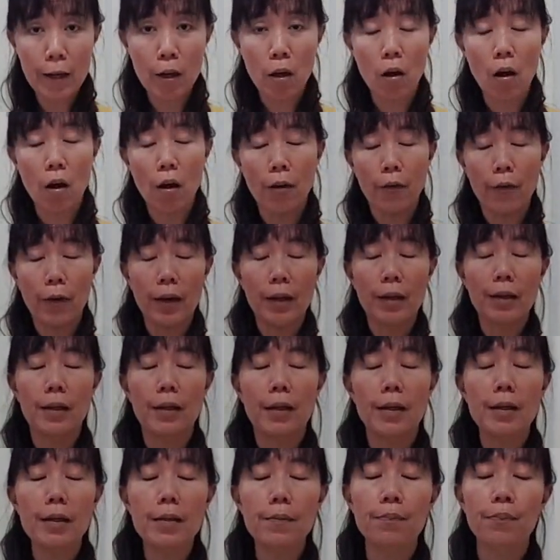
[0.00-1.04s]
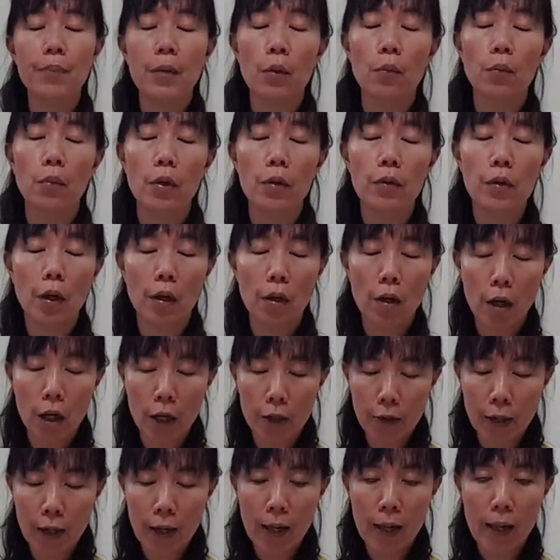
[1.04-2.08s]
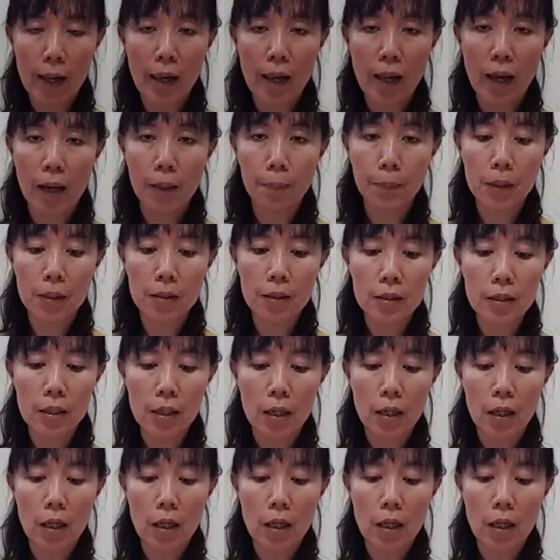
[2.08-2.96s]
correctly with the correct alignment,